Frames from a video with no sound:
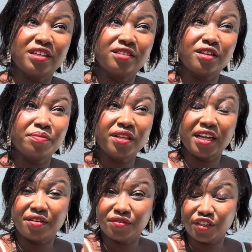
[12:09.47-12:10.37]
something
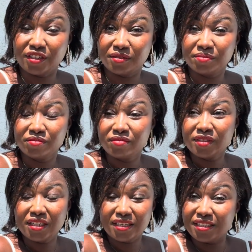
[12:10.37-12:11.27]
I've done
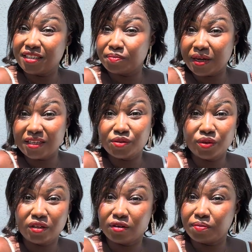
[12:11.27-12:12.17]
in this past
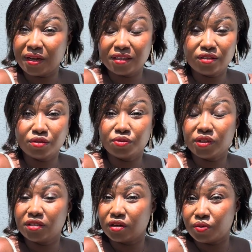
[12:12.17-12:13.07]
week or past 2
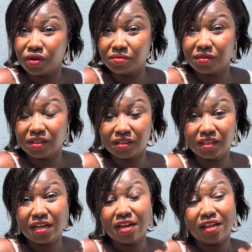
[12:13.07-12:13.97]
weeks or 1 month
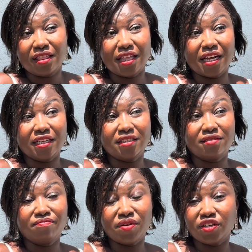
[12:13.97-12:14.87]
that
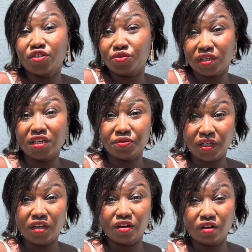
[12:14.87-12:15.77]
made you really,
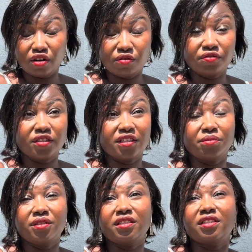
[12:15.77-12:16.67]
really
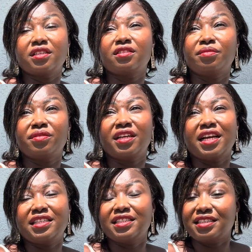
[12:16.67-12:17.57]
uncomfortable? Is there something
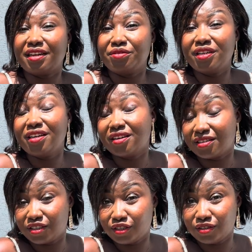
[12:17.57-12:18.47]
I did that really
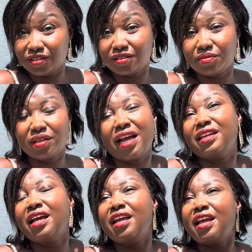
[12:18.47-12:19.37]
hurts you or
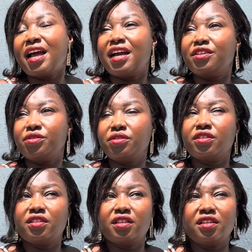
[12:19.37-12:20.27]
something? I do
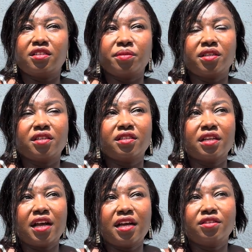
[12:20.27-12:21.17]
those things because
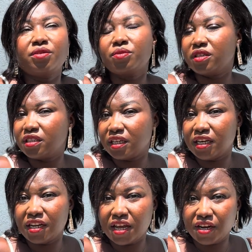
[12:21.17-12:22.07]
I don't want
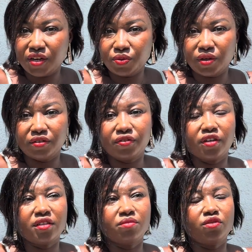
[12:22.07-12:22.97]
in anywhere for
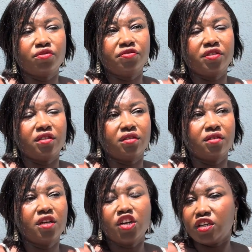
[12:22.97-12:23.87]
him to
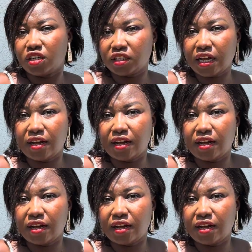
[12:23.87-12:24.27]
feel not